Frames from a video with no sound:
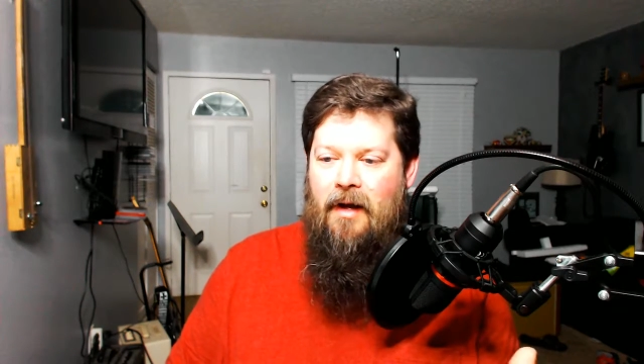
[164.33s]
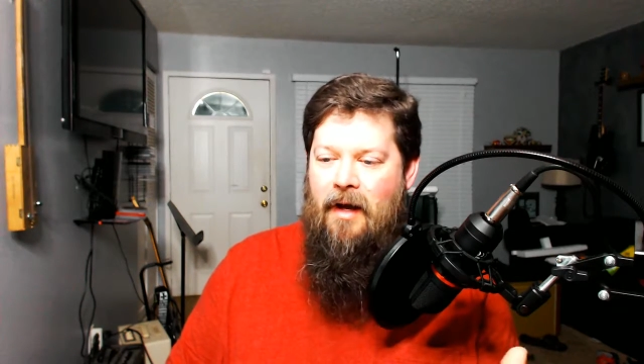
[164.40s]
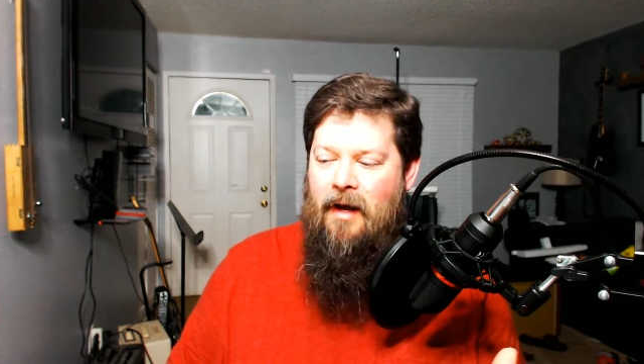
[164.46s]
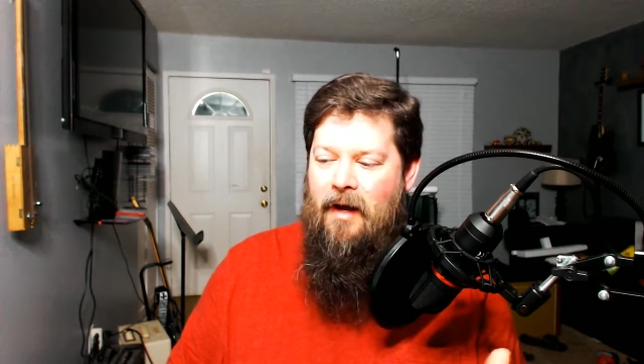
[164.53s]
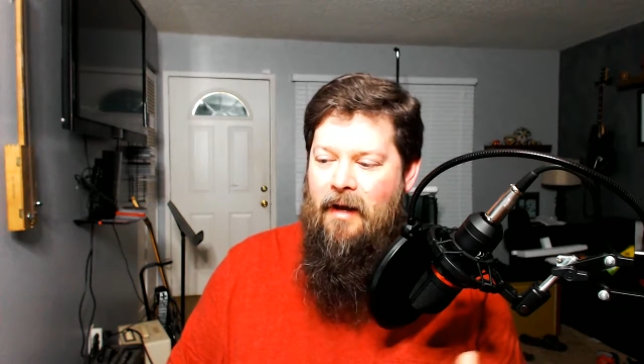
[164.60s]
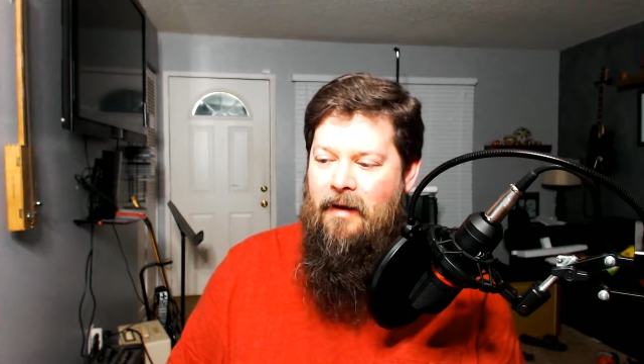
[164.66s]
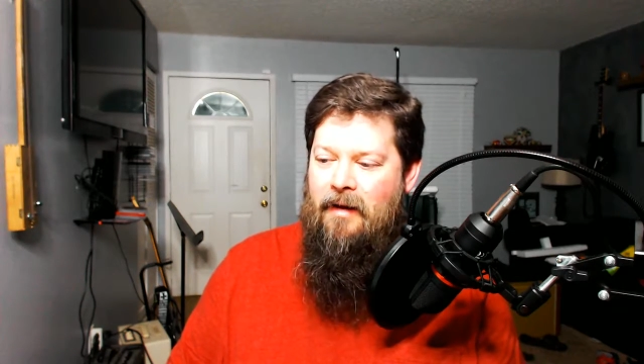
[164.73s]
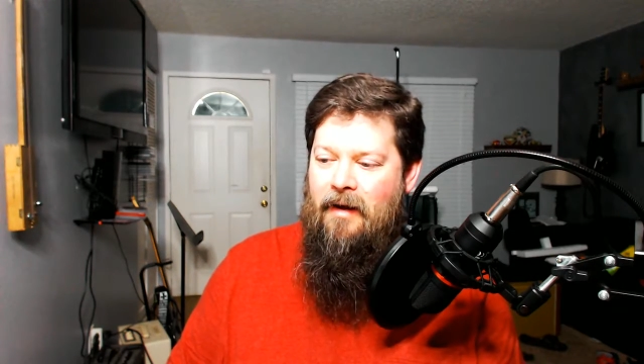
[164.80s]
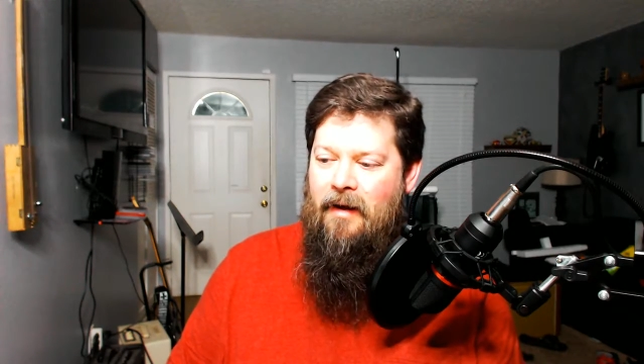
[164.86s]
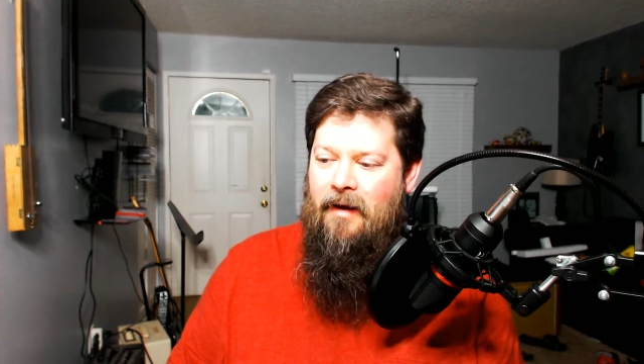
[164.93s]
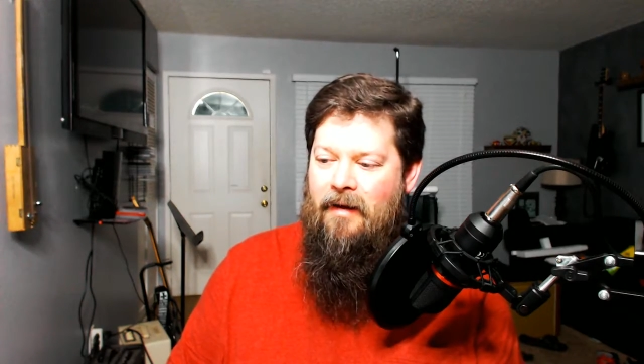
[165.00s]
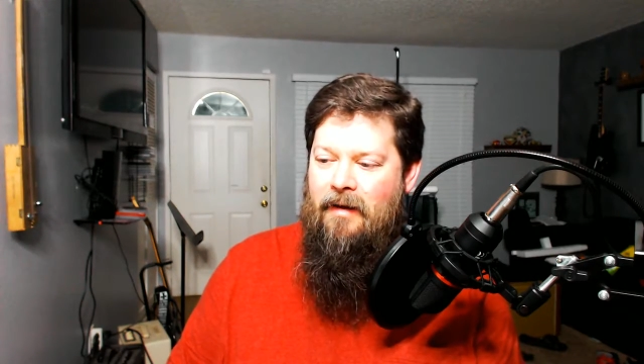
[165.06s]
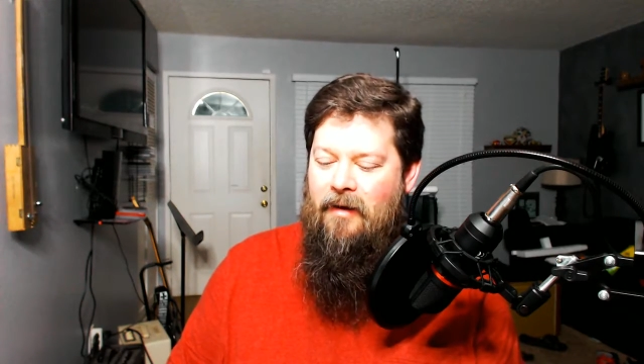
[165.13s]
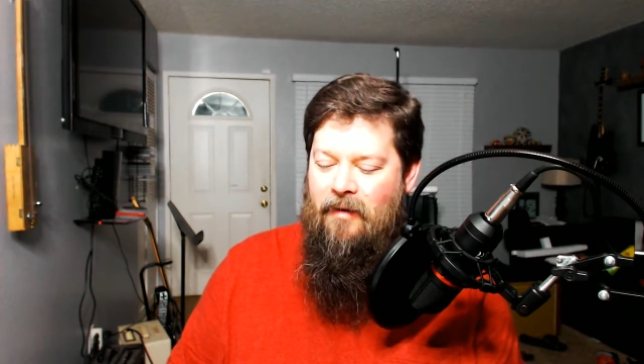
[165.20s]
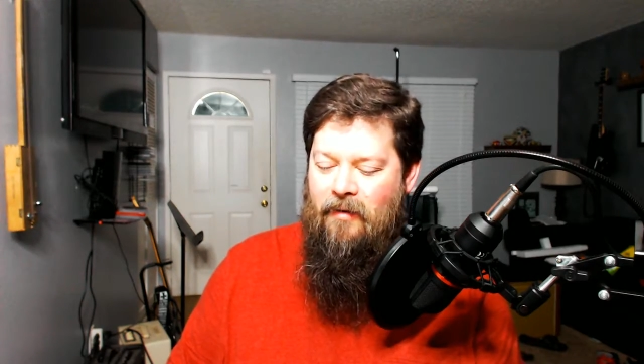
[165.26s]
and
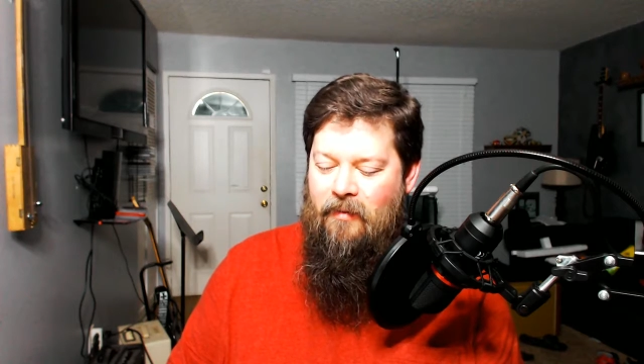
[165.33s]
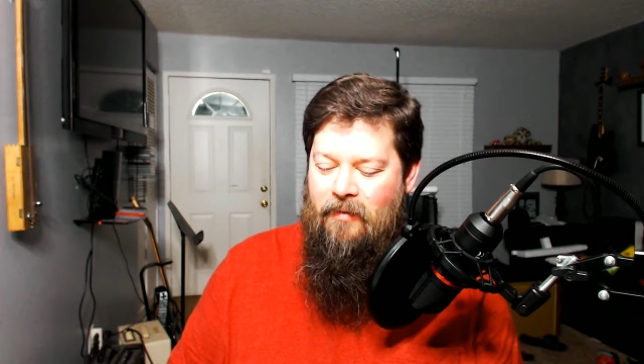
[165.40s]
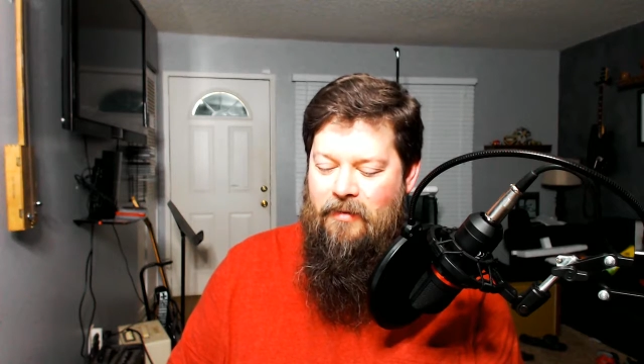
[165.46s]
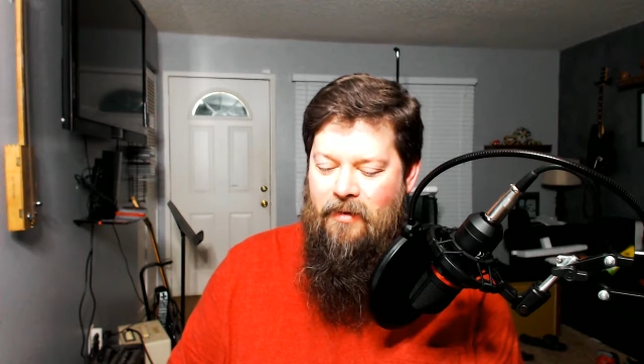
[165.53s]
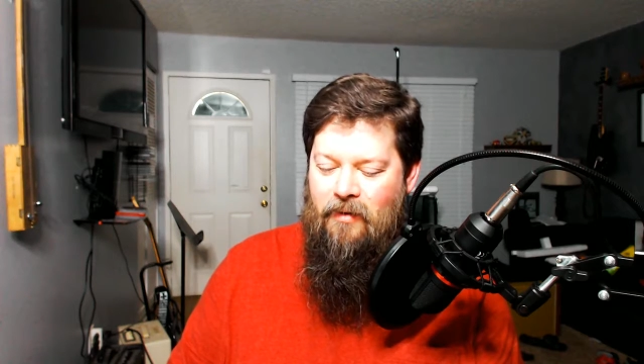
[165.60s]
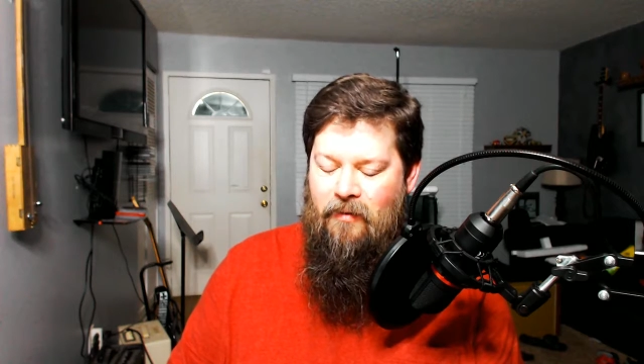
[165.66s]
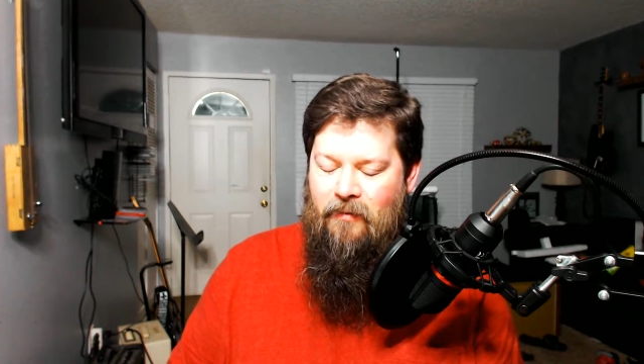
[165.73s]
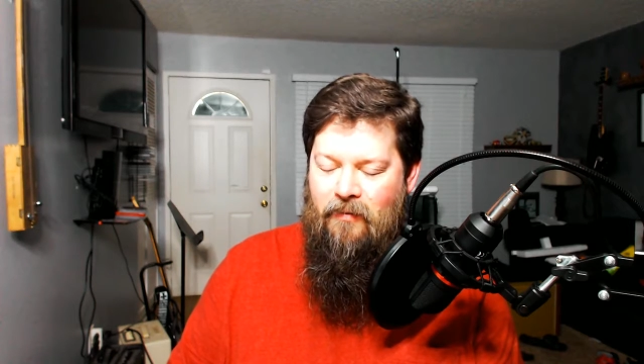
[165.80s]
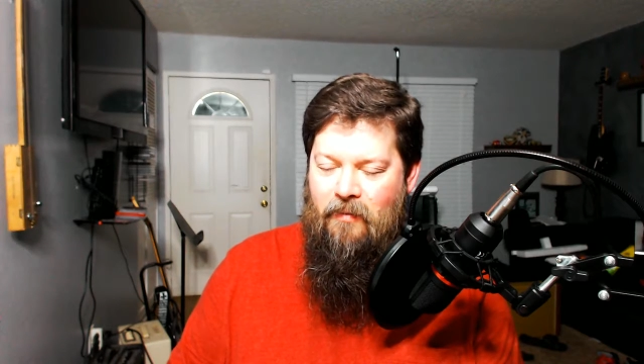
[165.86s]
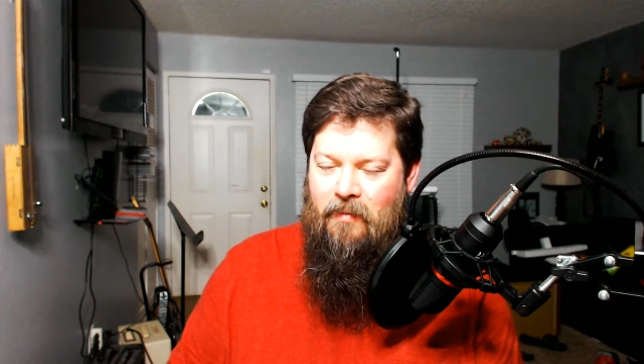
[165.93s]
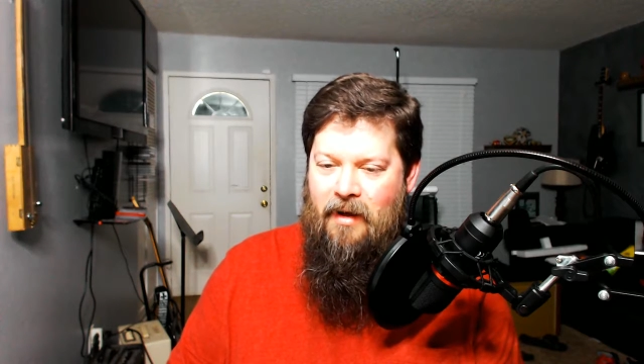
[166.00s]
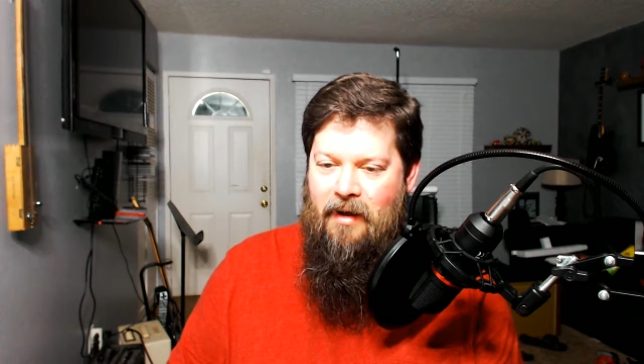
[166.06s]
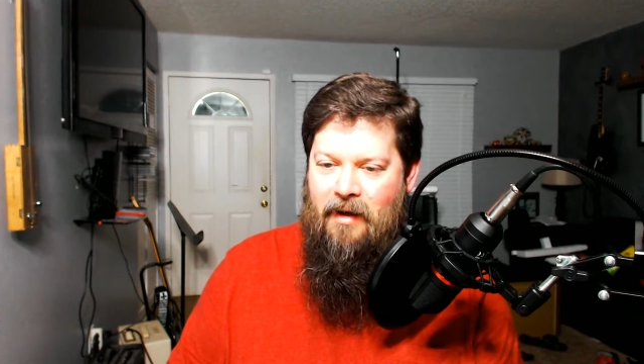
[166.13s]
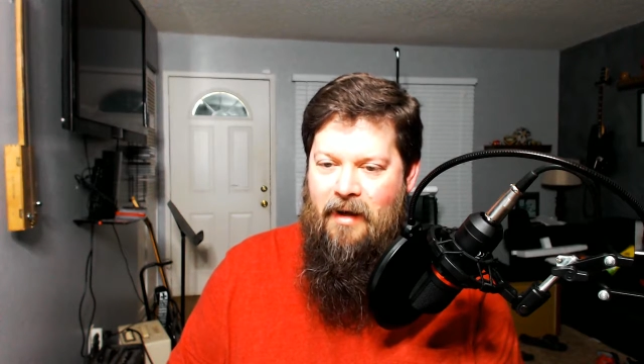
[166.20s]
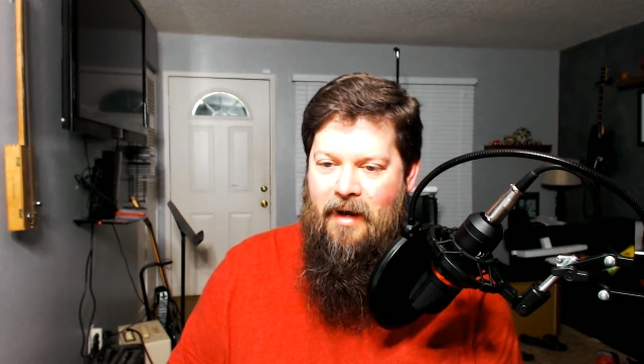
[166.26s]
it was known for
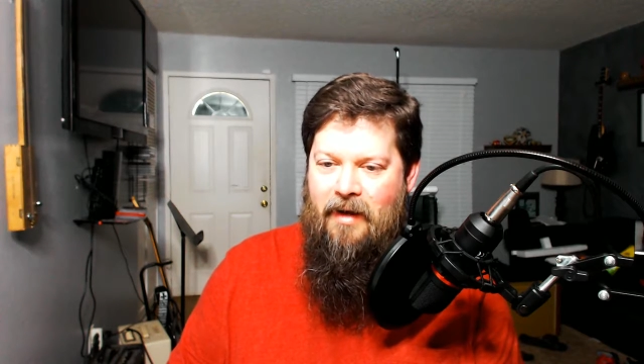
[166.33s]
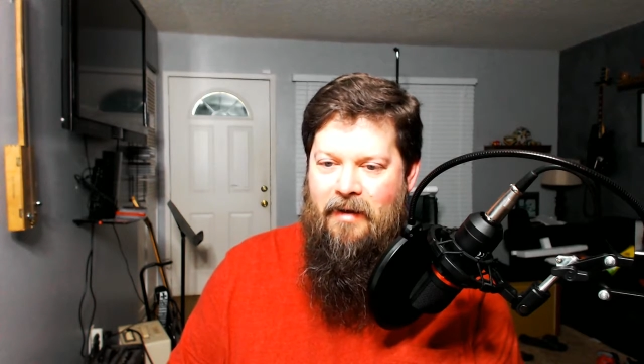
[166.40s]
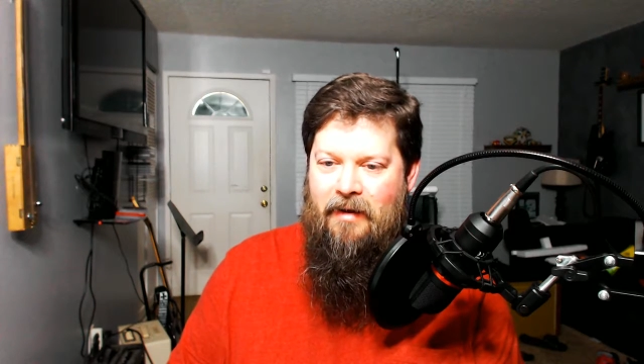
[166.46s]
being kind